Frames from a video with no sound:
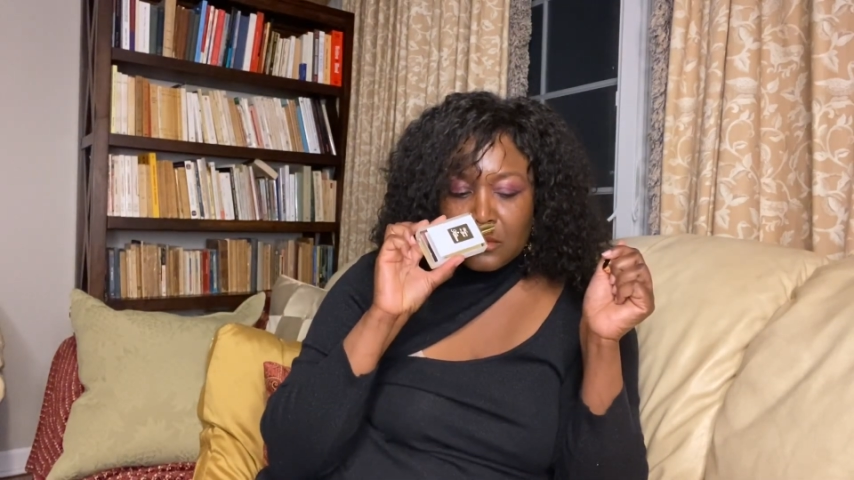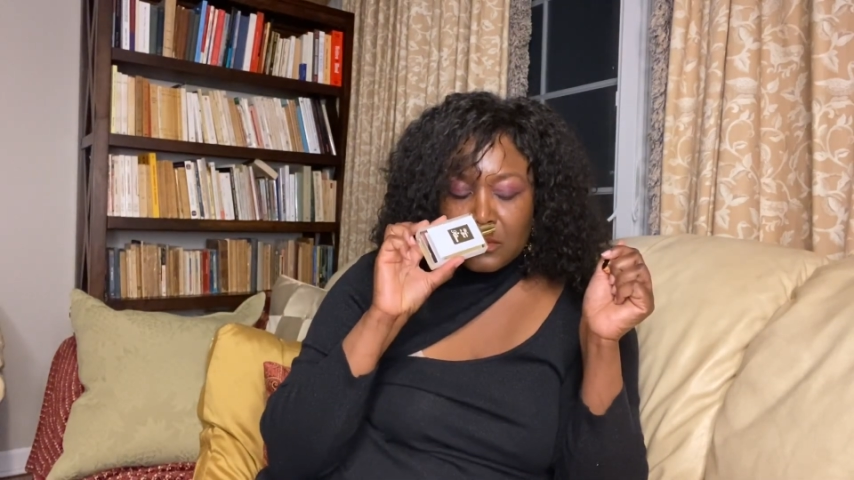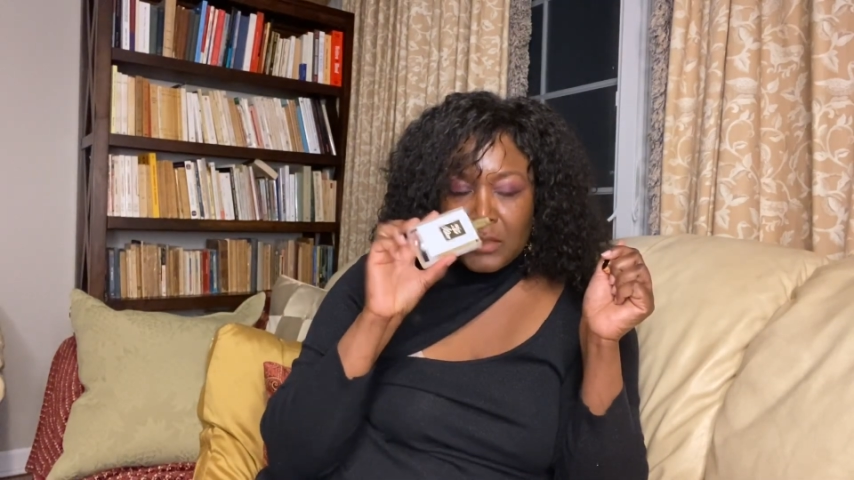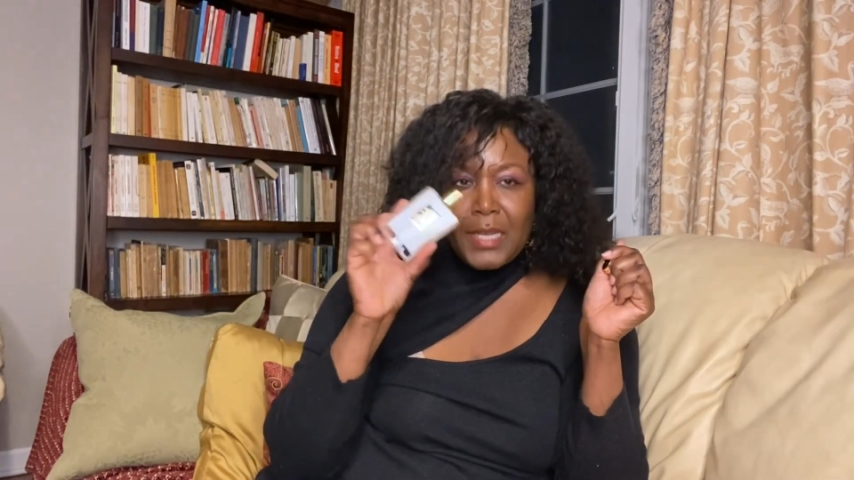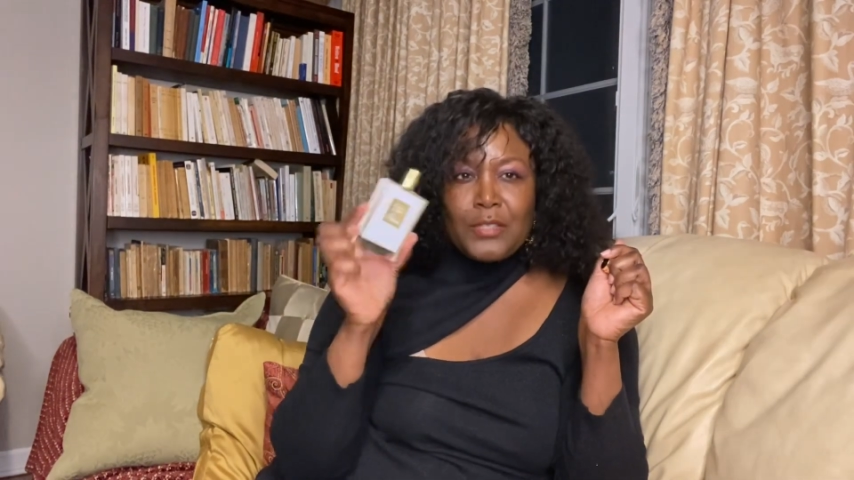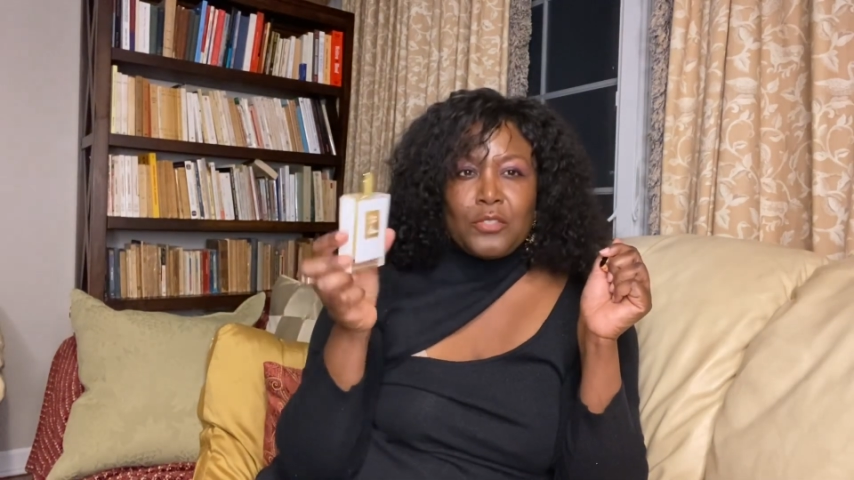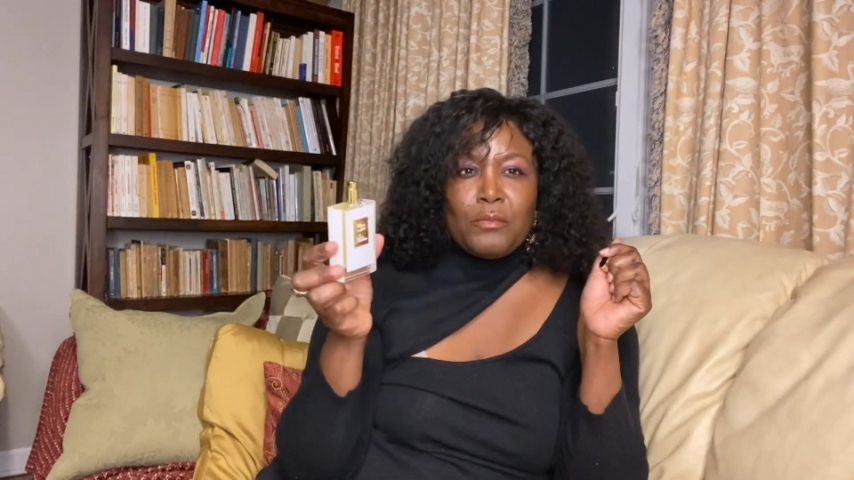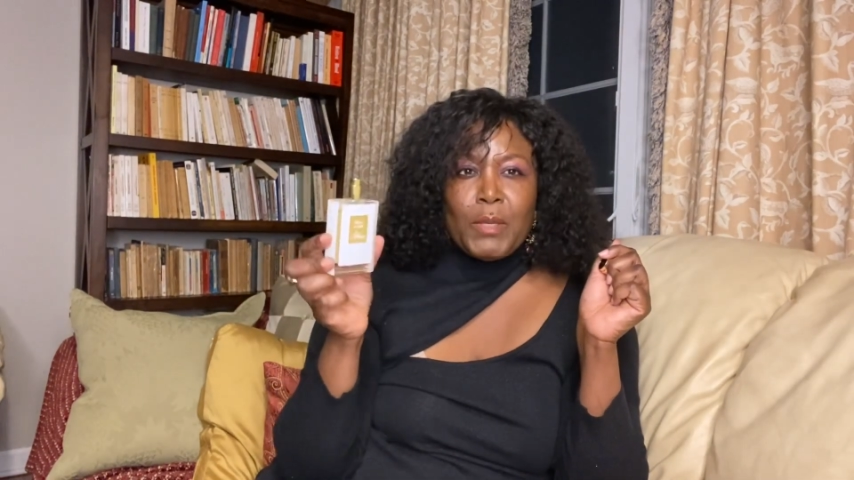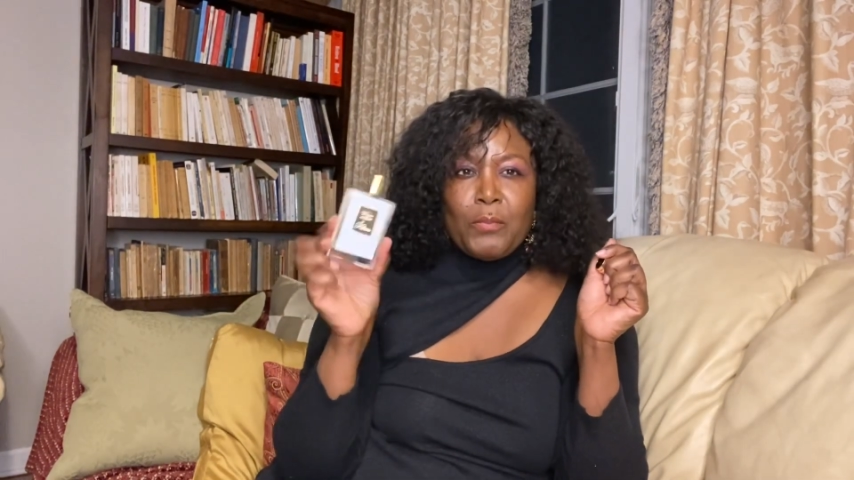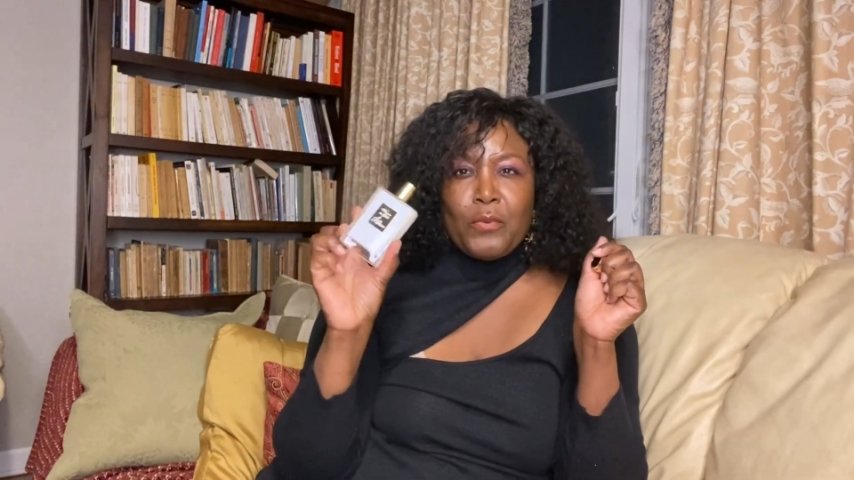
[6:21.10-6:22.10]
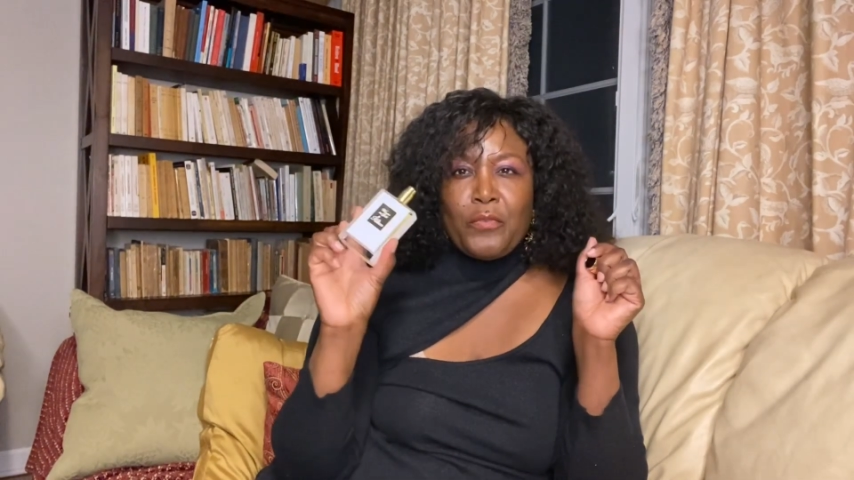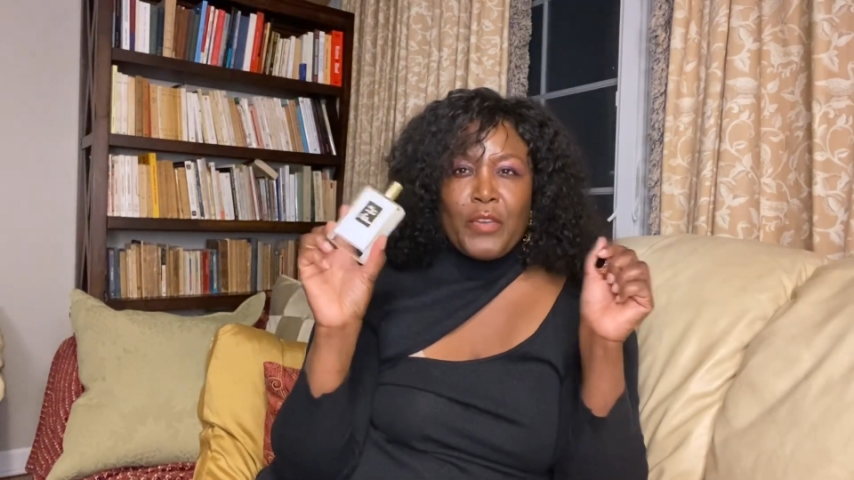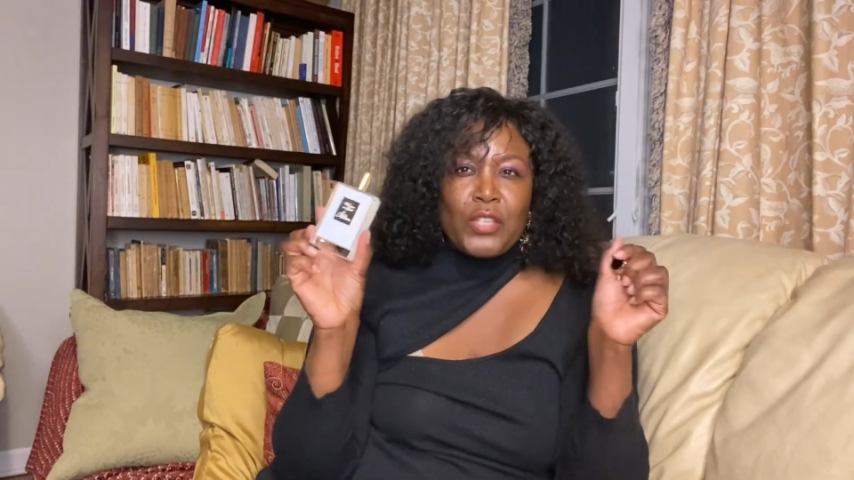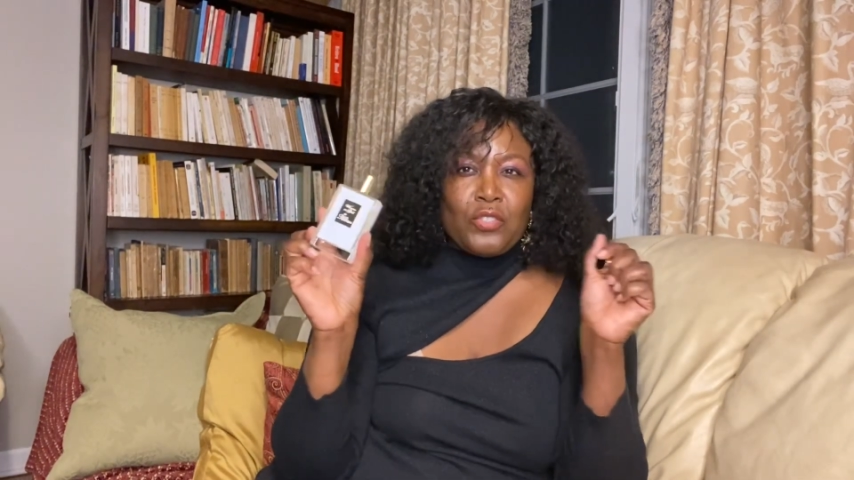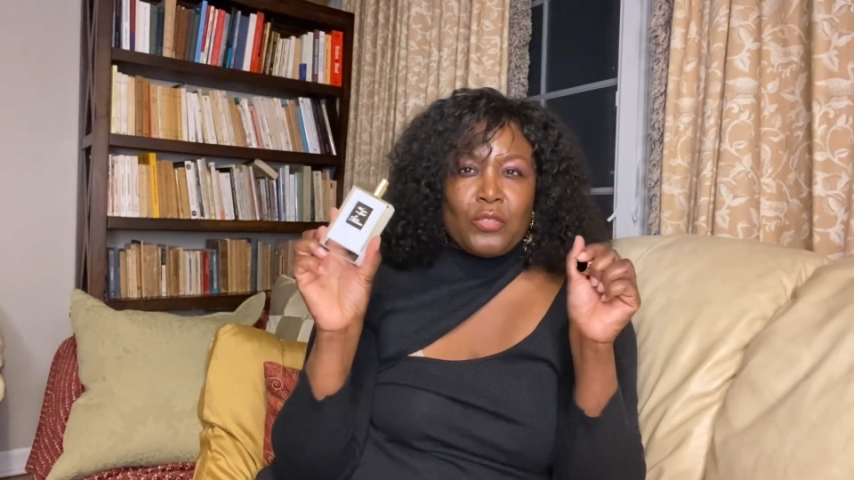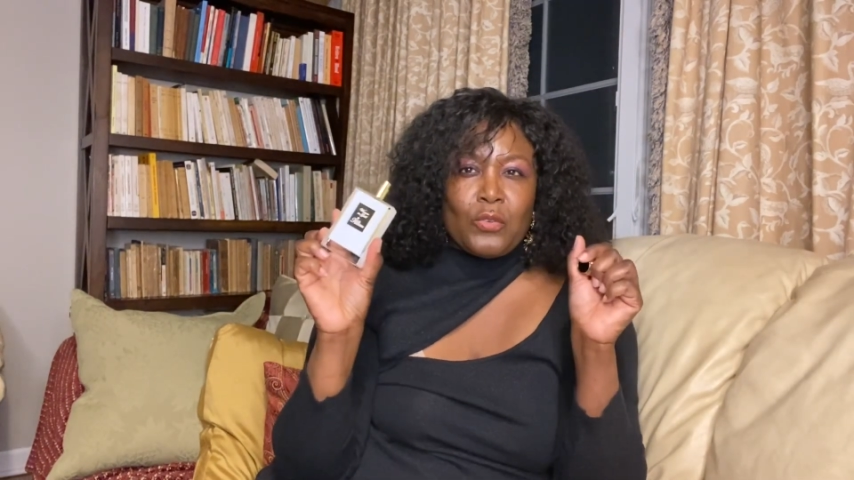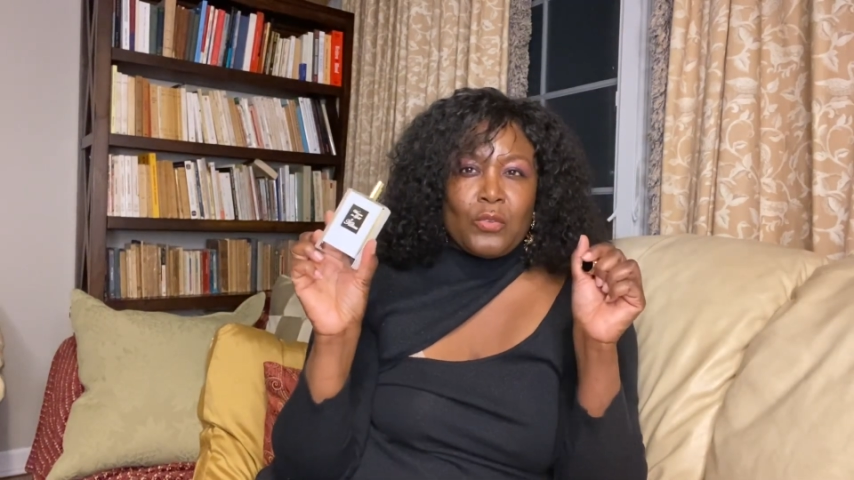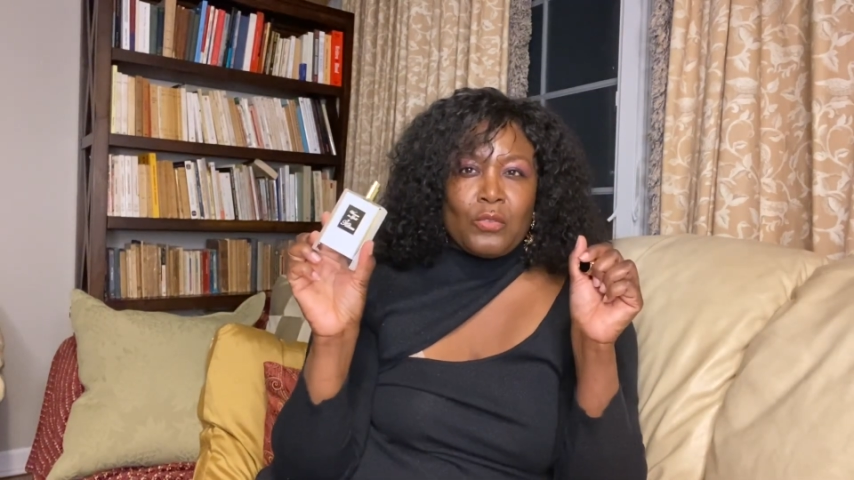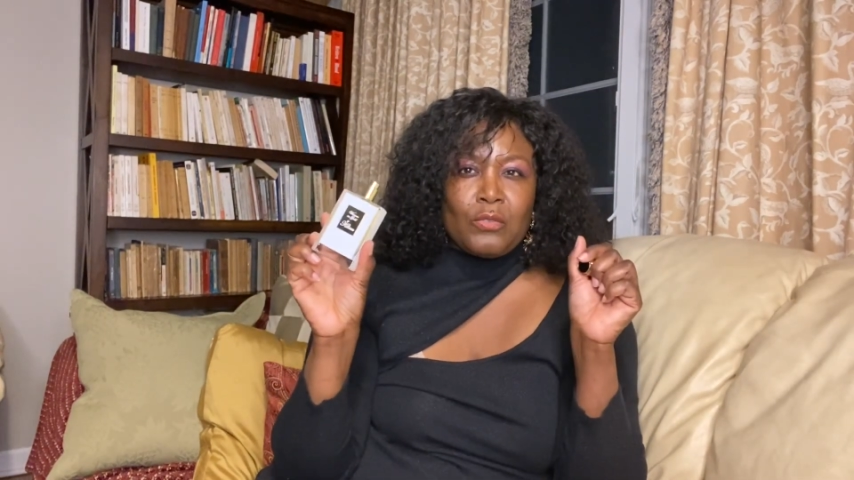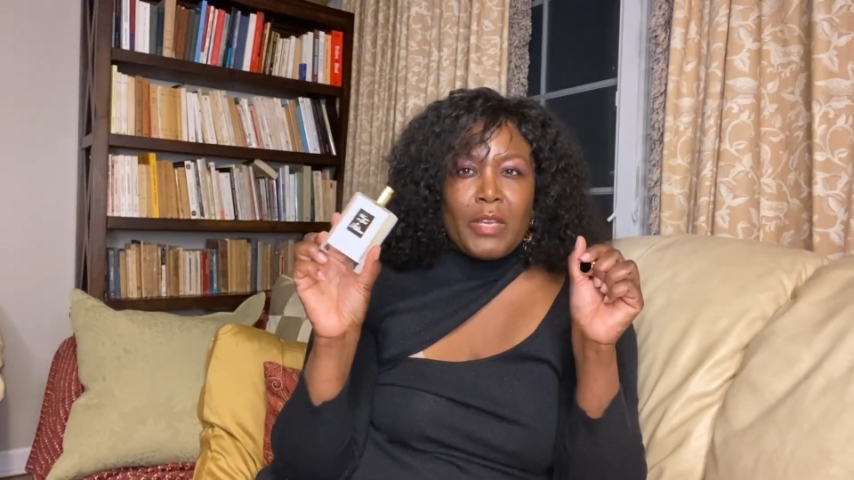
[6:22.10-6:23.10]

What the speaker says: That's to me professional